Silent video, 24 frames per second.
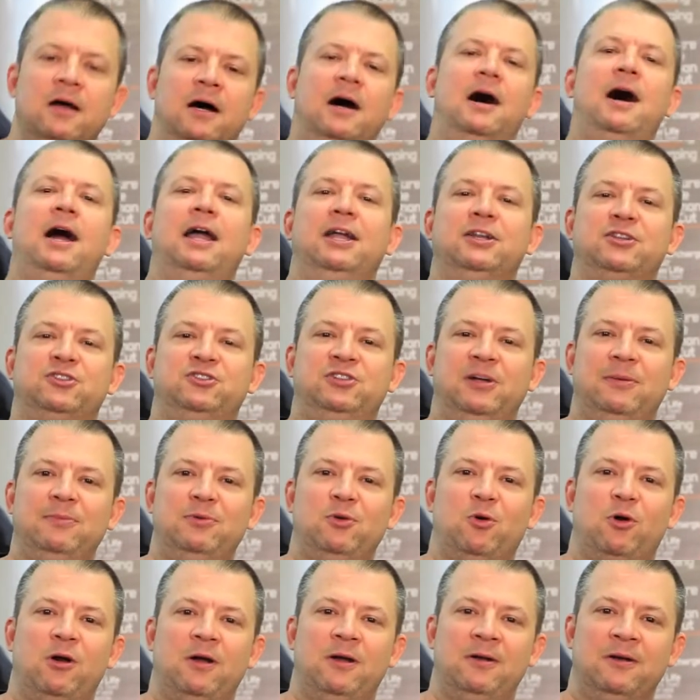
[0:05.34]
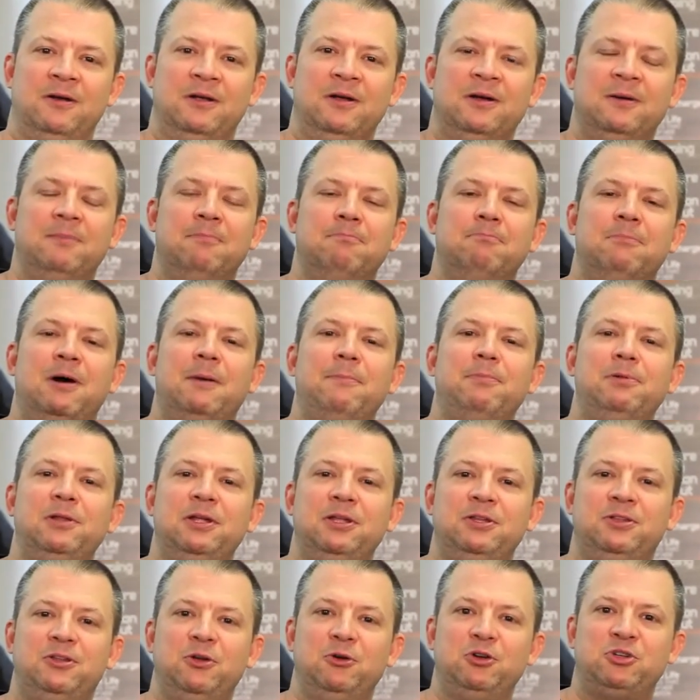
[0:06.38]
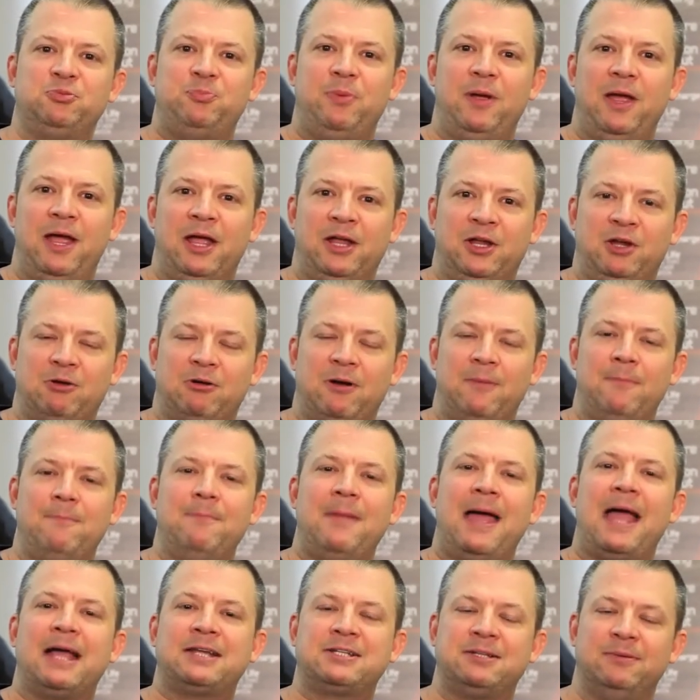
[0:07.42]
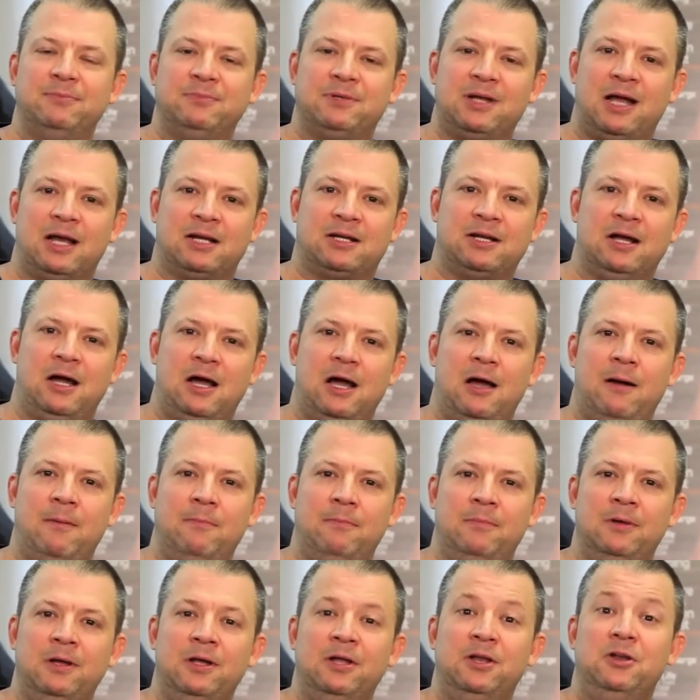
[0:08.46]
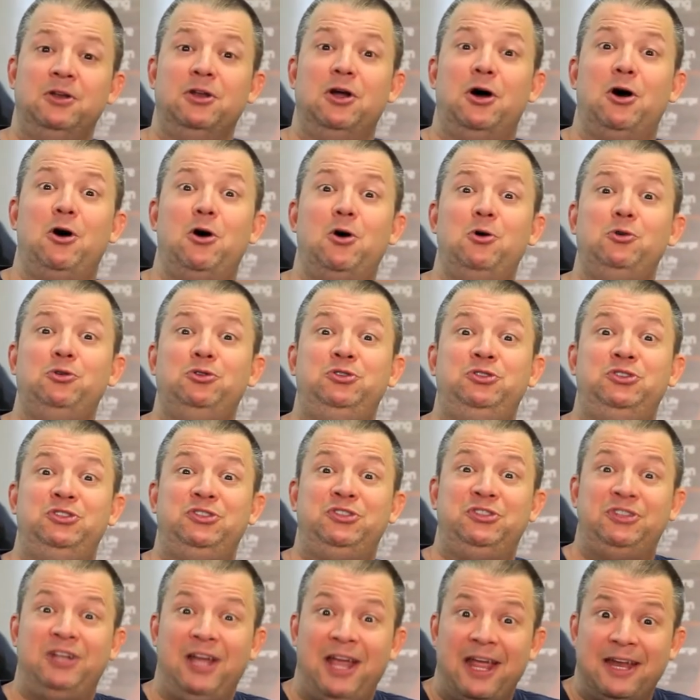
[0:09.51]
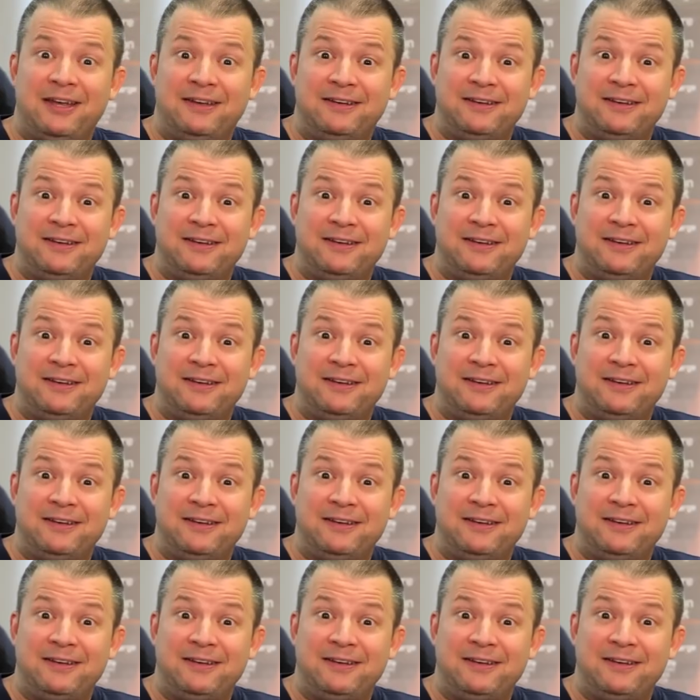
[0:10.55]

Hi, it's Jim Norton, mumbling douchebag. You're at Maxim.com. No shit.